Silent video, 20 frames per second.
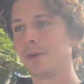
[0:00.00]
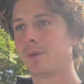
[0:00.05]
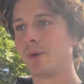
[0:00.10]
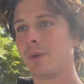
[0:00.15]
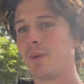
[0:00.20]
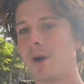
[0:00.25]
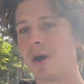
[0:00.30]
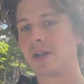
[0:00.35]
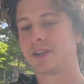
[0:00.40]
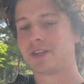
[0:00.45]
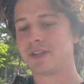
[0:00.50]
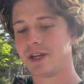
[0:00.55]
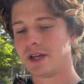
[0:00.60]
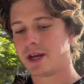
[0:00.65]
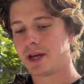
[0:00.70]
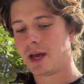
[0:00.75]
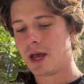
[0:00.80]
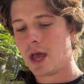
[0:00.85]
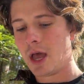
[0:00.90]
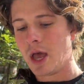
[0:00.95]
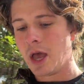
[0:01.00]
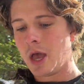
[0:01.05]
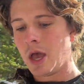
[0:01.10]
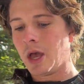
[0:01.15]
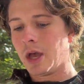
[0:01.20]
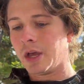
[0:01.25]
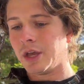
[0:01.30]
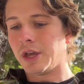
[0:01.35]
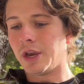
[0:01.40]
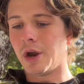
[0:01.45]
We want to,
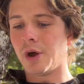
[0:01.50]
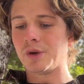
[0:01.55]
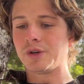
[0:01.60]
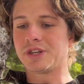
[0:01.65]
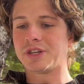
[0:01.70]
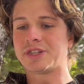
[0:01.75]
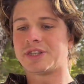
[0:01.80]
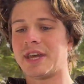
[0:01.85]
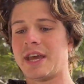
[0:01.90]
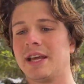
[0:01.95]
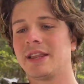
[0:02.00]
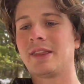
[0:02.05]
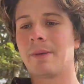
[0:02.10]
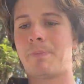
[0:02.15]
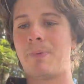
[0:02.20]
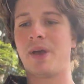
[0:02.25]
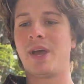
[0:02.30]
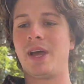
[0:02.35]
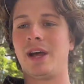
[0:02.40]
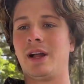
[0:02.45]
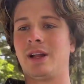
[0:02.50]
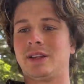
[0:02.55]
just take the pill,